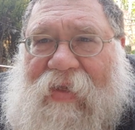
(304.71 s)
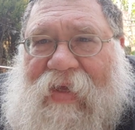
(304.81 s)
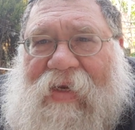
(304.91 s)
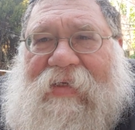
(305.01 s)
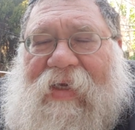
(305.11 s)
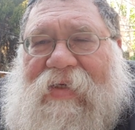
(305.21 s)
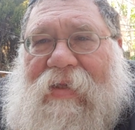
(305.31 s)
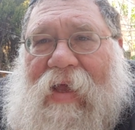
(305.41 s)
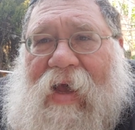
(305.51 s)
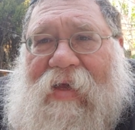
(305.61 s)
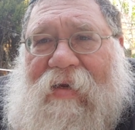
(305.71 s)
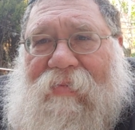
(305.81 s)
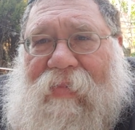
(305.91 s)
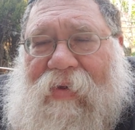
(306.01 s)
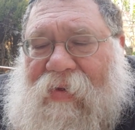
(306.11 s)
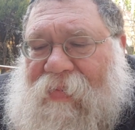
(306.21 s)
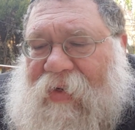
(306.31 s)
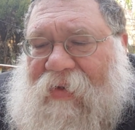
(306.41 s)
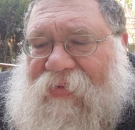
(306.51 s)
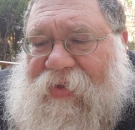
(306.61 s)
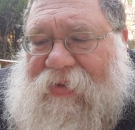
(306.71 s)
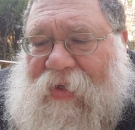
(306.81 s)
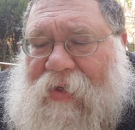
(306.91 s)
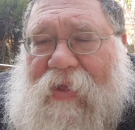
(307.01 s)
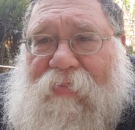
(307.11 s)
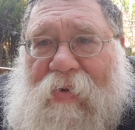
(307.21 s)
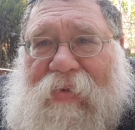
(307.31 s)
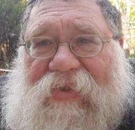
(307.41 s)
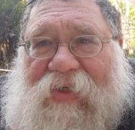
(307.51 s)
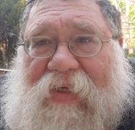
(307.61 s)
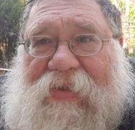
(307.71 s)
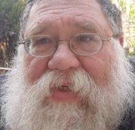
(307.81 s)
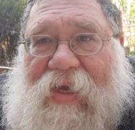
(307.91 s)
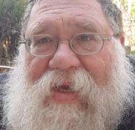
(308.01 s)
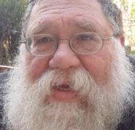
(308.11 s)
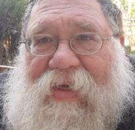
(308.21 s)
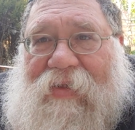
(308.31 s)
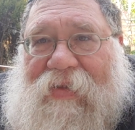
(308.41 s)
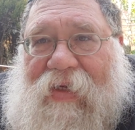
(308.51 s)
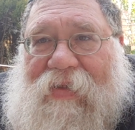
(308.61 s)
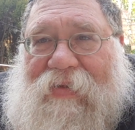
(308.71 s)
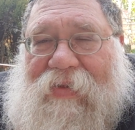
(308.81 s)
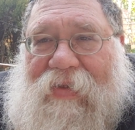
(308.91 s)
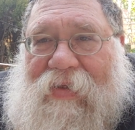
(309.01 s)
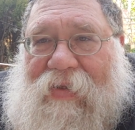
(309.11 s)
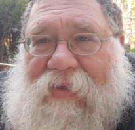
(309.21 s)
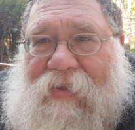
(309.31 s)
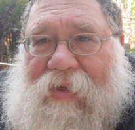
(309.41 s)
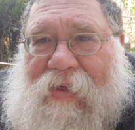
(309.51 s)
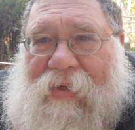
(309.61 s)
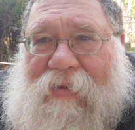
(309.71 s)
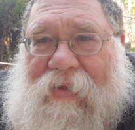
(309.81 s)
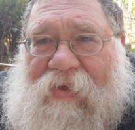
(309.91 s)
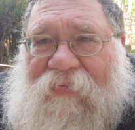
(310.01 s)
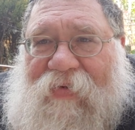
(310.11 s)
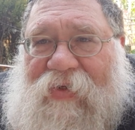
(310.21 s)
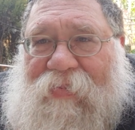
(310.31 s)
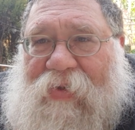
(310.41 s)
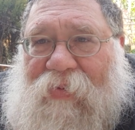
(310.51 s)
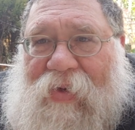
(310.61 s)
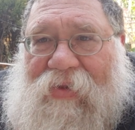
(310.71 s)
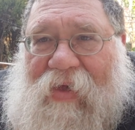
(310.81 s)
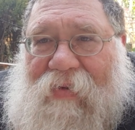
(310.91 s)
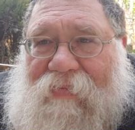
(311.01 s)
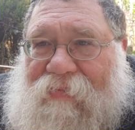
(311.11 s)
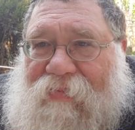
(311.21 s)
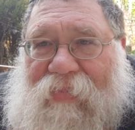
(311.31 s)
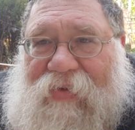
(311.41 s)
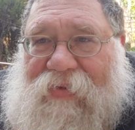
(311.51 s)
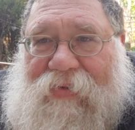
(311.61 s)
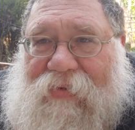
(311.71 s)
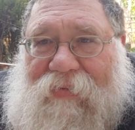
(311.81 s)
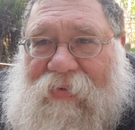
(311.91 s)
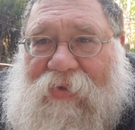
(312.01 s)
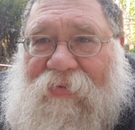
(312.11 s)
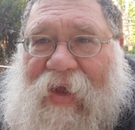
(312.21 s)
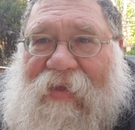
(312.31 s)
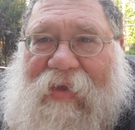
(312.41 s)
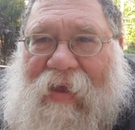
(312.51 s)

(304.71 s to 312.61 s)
And then he says a line in, the middle of this uh, clip number six. He says uh, the difference between them was was great.